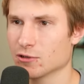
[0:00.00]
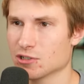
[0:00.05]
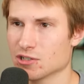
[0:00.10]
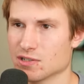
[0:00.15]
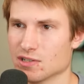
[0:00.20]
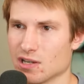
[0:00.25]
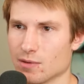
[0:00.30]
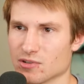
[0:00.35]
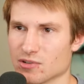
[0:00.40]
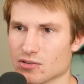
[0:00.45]
the
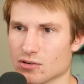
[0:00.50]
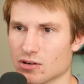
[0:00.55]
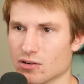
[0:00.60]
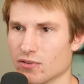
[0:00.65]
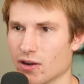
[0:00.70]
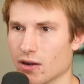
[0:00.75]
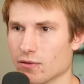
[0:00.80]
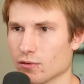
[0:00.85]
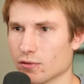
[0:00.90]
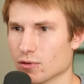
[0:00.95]
same as
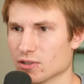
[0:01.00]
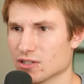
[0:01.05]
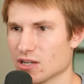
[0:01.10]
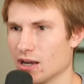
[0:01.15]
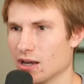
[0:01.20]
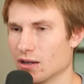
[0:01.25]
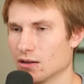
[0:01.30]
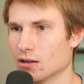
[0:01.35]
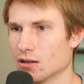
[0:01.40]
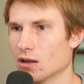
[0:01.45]
35 over
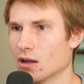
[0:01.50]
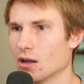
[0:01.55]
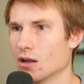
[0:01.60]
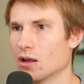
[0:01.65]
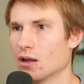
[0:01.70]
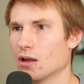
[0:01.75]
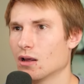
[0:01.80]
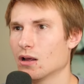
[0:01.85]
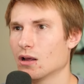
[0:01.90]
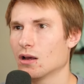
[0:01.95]
10,
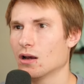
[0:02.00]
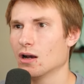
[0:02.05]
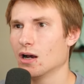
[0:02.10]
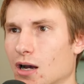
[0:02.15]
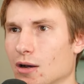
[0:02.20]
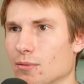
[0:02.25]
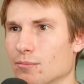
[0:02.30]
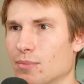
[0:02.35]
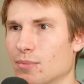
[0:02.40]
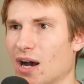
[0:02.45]

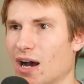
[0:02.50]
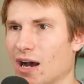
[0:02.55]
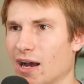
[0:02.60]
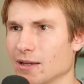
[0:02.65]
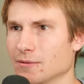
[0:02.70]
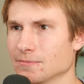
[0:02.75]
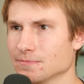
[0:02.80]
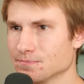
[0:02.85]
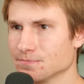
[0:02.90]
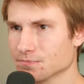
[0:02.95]

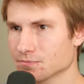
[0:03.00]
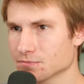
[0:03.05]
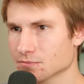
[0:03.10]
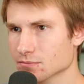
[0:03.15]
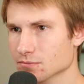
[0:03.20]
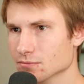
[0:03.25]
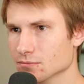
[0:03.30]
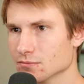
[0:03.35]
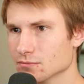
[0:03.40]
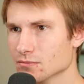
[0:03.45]
by
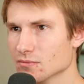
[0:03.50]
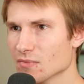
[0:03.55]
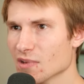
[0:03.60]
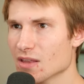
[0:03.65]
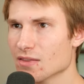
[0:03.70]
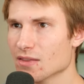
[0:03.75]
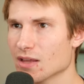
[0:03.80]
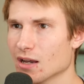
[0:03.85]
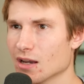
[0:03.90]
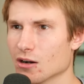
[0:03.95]

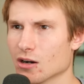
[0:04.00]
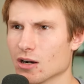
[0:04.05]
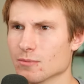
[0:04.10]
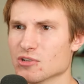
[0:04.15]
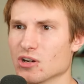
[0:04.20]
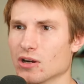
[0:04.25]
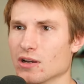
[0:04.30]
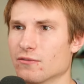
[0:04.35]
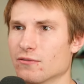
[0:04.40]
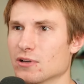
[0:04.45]
that, or I'm
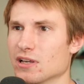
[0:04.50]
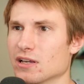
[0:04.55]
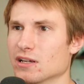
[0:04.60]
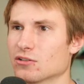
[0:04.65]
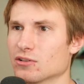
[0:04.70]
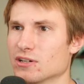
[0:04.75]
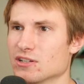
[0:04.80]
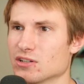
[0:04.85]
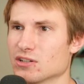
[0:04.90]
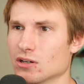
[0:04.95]
sorry, if we
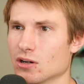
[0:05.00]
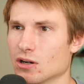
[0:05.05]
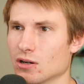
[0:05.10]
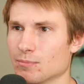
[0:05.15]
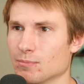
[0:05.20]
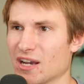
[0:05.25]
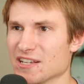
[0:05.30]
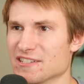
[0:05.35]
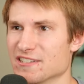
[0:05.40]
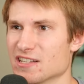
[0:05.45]
increase
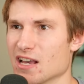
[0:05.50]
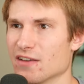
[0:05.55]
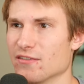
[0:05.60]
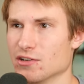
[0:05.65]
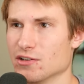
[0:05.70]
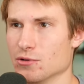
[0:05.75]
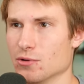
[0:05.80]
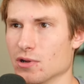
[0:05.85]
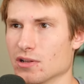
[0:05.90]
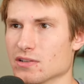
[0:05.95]
by 7
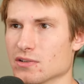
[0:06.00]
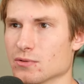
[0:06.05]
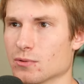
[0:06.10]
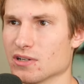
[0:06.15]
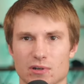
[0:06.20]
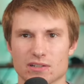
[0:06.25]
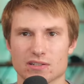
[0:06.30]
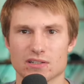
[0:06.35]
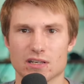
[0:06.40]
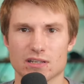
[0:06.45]
units is what it
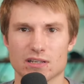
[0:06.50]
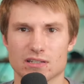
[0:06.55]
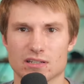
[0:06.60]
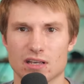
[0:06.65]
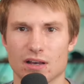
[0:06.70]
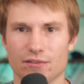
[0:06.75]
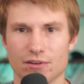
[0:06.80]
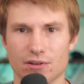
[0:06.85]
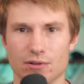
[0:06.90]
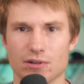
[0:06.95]
says,
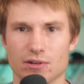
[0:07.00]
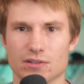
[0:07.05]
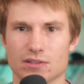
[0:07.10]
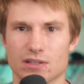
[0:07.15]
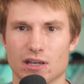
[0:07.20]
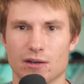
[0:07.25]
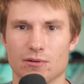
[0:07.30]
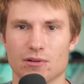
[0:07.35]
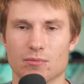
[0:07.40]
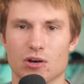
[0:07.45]
7 units. Okay,
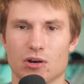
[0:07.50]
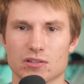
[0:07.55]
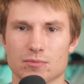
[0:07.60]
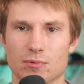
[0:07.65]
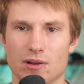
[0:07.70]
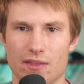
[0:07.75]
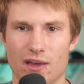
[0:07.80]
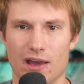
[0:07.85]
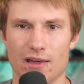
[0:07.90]
we'd multiply that then